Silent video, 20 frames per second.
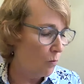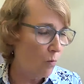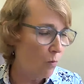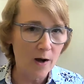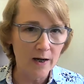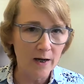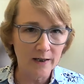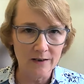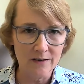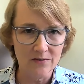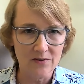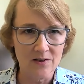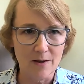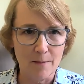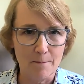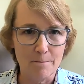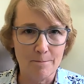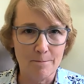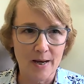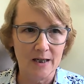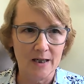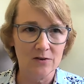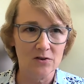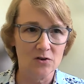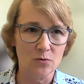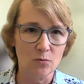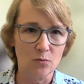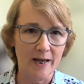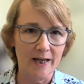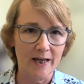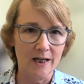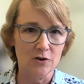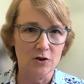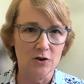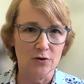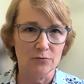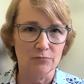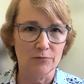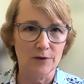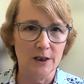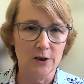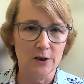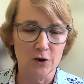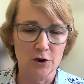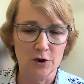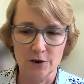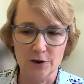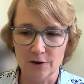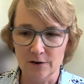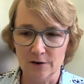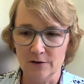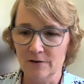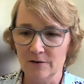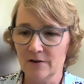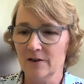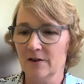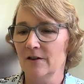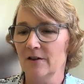what is the best way to reach you?